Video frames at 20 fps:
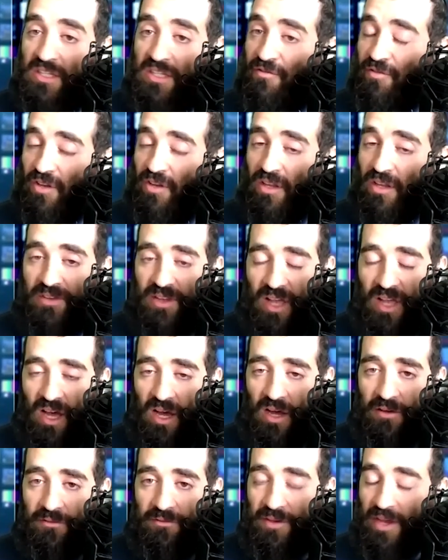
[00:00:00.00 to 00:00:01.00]
full of
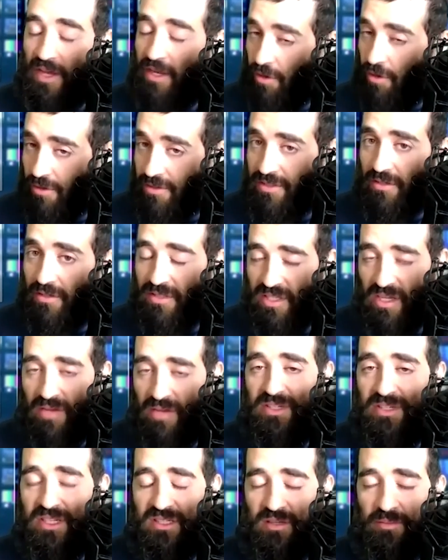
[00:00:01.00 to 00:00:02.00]
love and also
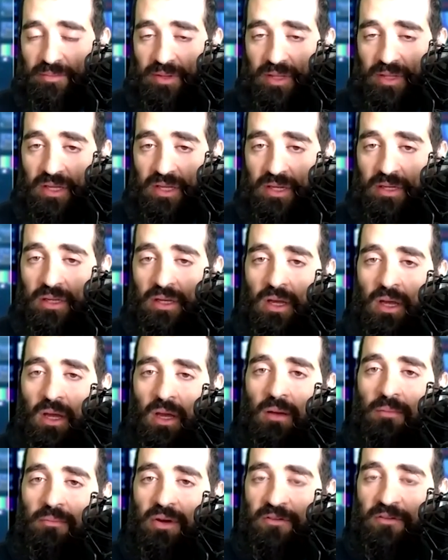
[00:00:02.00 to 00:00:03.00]
some discipline,
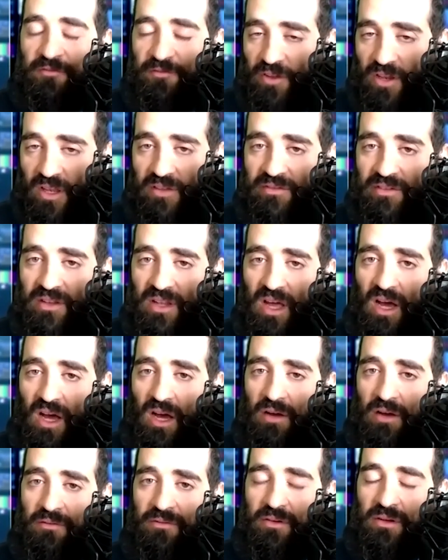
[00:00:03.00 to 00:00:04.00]
but full of
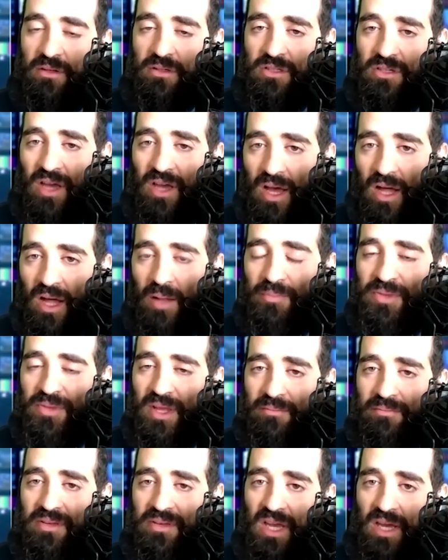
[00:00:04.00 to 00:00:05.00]
love to help
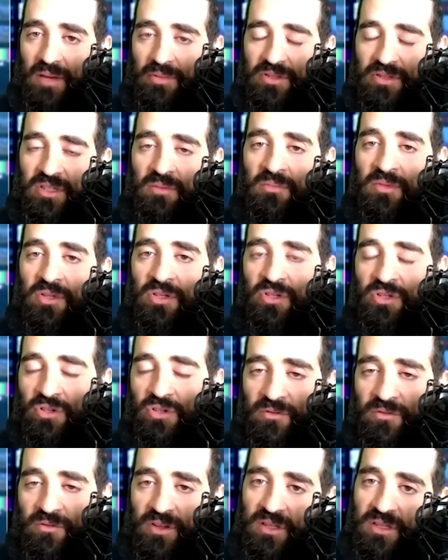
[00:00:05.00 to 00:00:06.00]
them be able to
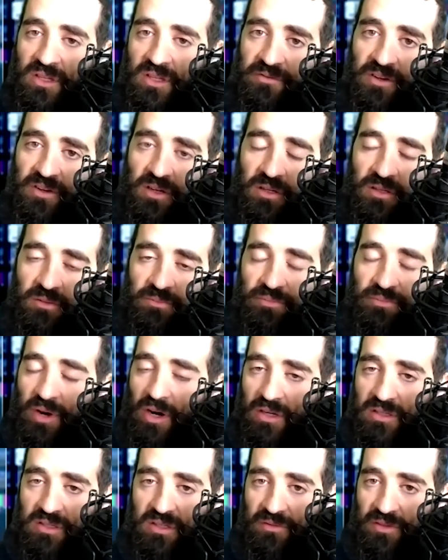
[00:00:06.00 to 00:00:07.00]
maneuver the difficult
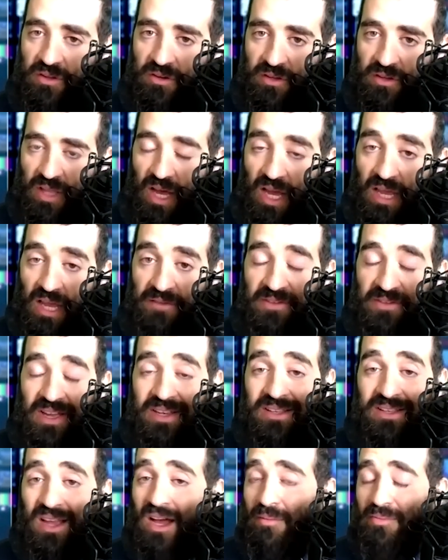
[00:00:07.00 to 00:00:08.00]
parts of their life
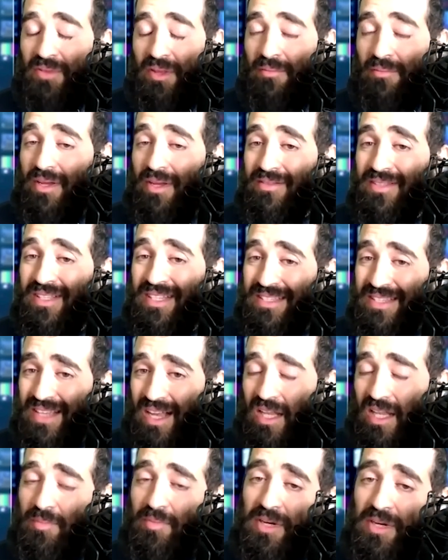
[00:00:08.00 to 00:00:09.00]
and to help them be able to
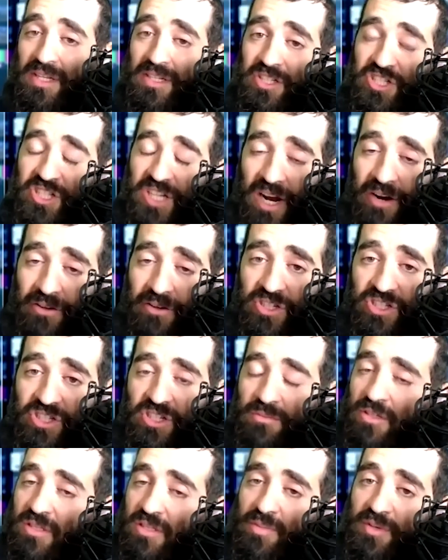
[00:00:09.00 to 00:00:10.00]
celebrate and cherish the
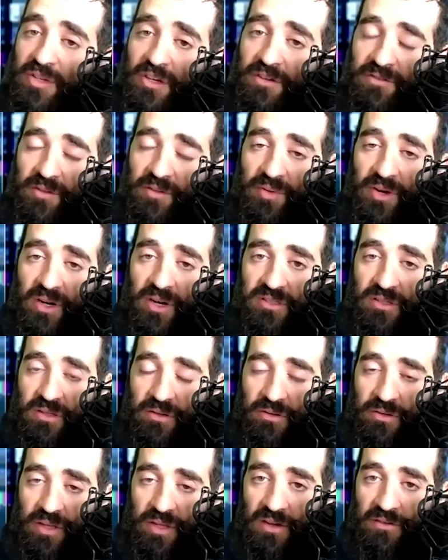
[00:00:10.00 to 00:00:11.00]
most beautiful parts of
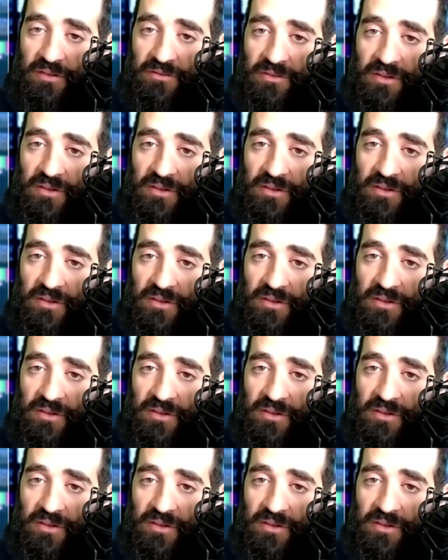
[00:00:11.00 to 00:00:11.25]
their life.